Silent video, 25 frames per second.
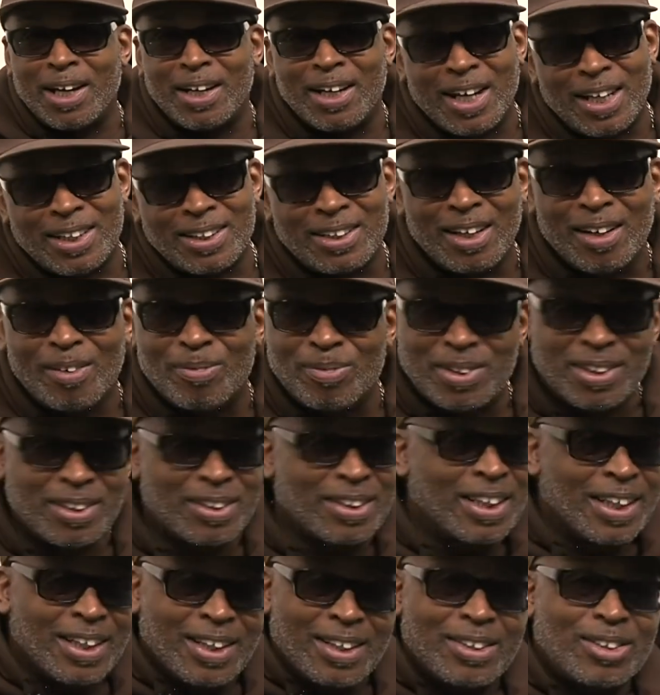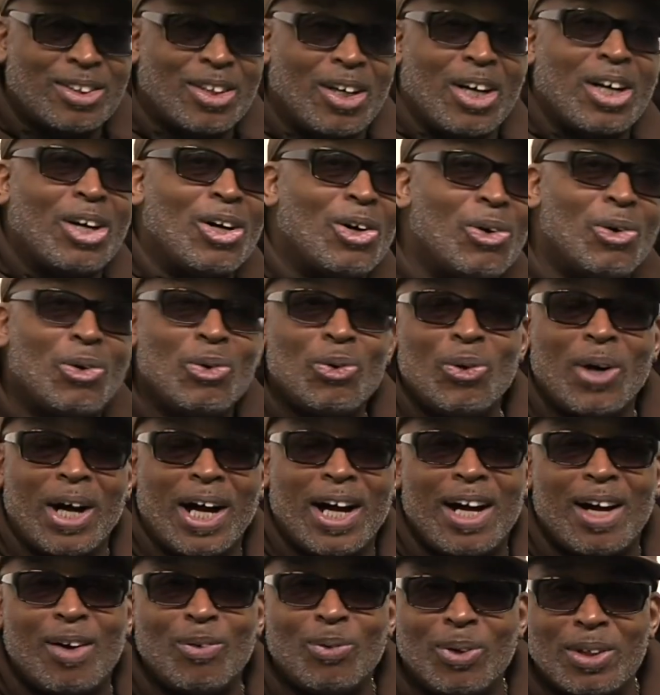I'd love to talk a whole
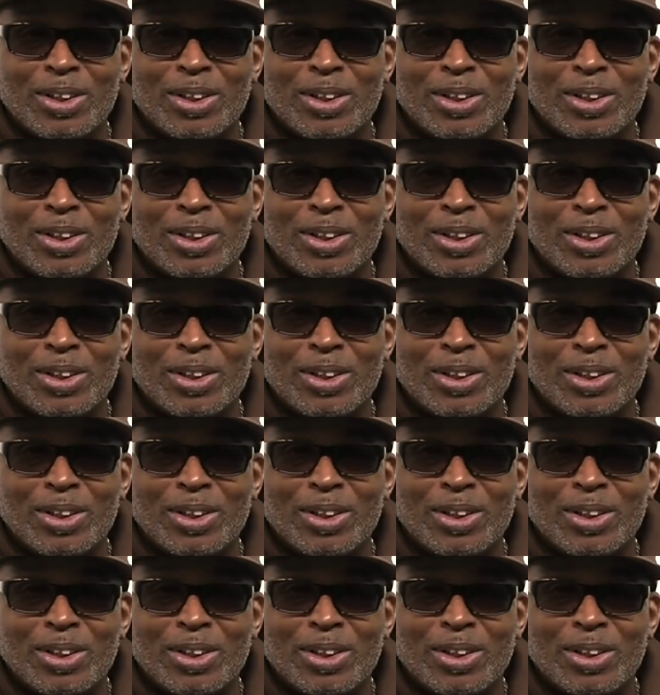hour or